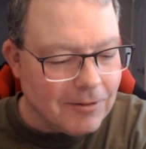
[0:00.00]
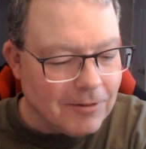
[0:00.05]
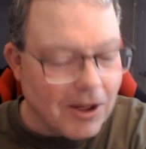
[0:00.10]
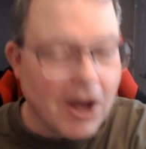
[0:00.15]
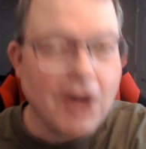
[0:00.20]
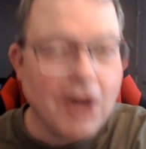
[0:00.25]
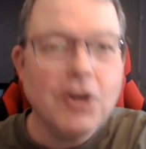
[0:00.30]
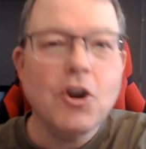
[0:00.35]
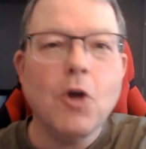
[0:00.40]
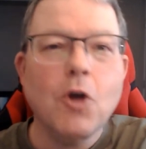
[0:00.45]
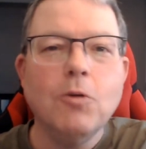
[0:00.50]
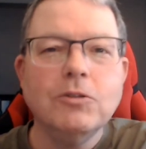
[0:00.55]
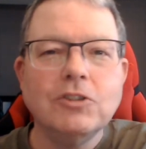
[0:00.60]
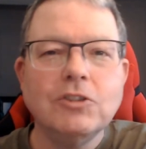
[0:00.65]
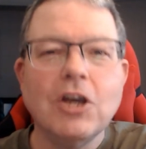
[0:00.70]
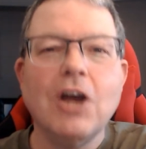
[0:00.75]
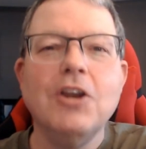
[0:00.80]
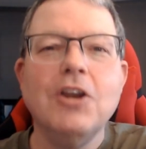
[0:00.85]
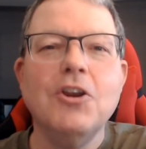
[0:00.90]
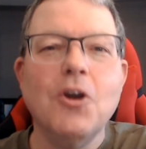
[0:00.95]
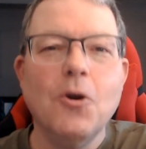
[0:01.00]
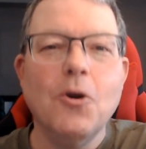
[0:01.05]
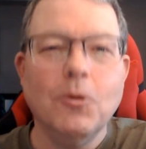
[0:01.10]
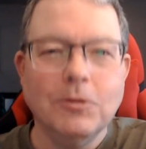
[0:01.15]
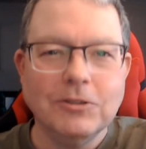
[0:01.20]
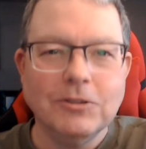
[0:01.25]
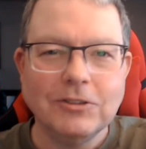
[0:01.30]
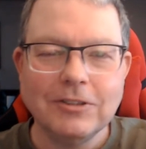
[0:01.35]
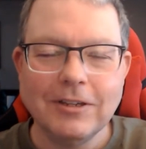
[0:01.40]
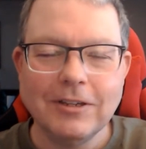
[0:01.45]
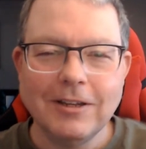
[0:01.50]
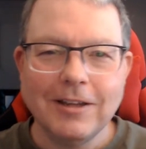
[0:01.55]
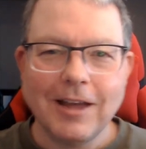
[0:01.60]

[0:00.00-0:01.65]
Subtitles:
unknowns unknowns.